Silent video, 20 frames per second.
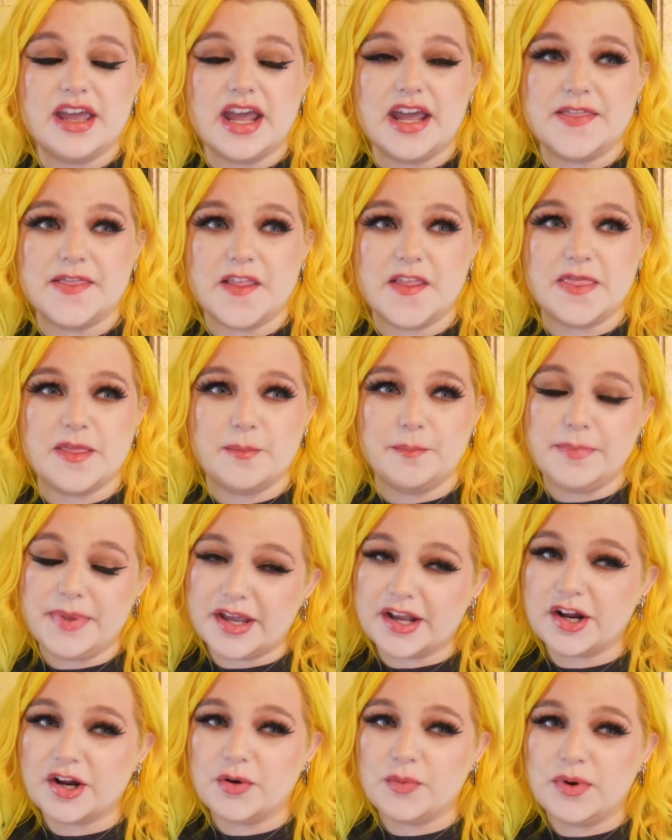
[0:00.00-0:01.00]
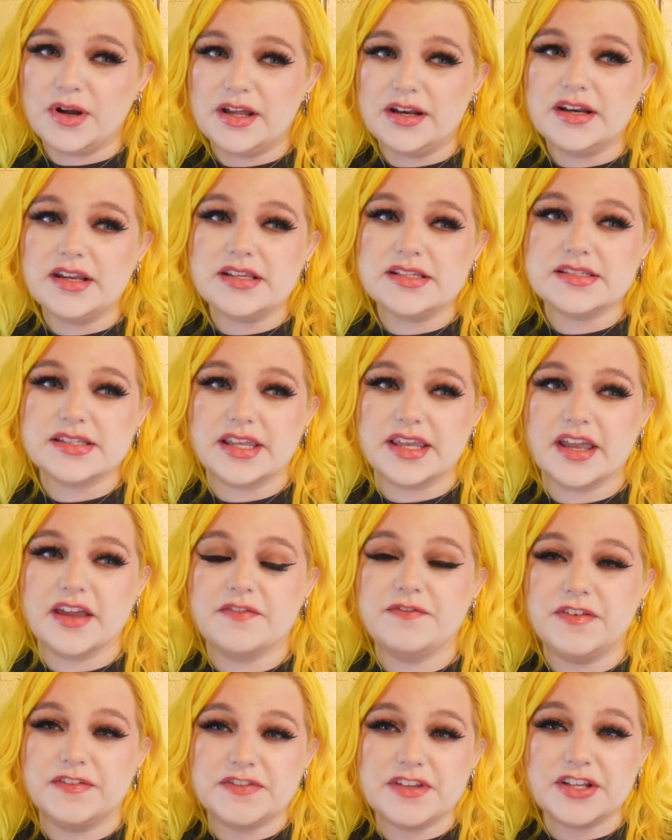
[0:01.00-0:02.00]
and then the bigger one is like
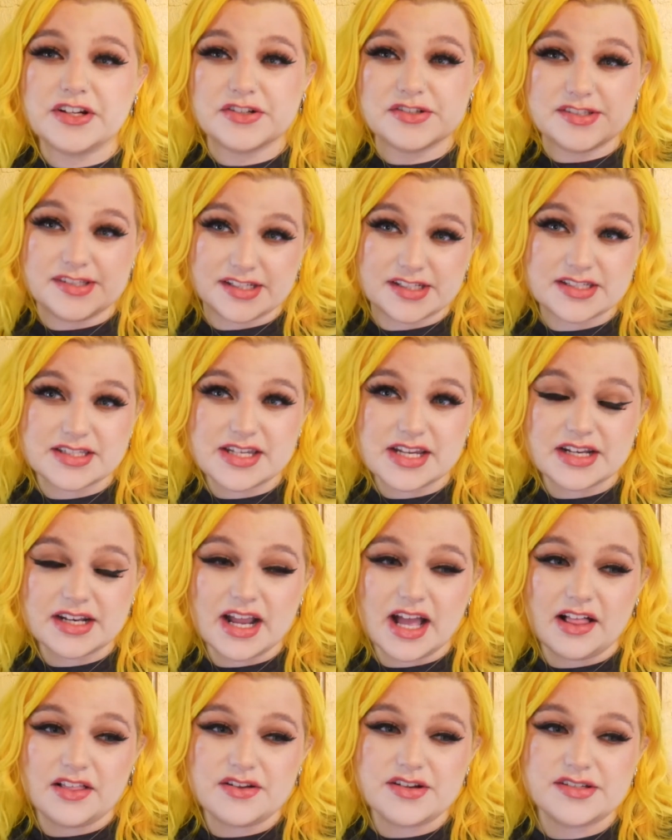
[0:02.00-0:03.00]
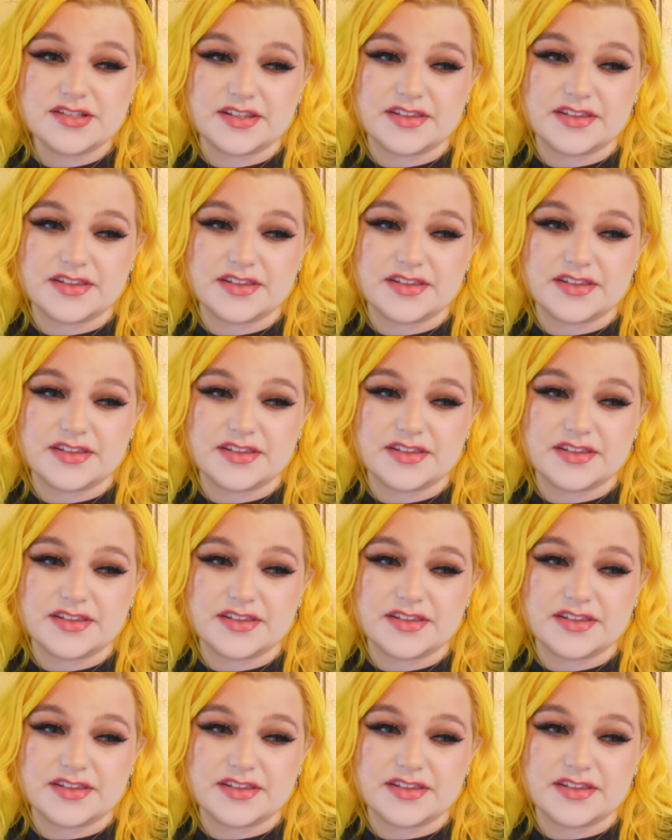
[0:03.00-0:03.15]
$15 or $16,